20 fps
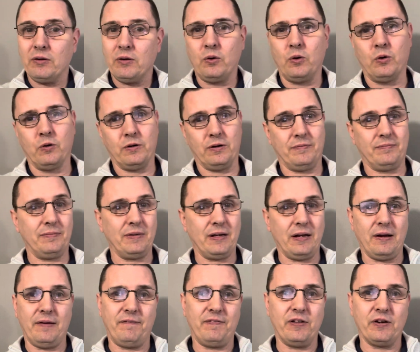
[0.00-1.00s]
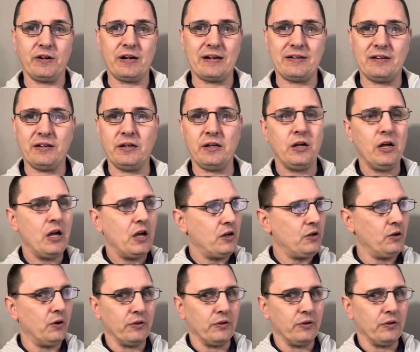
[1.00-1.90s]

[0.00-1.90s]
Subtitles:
Or if they're going to tell you, no,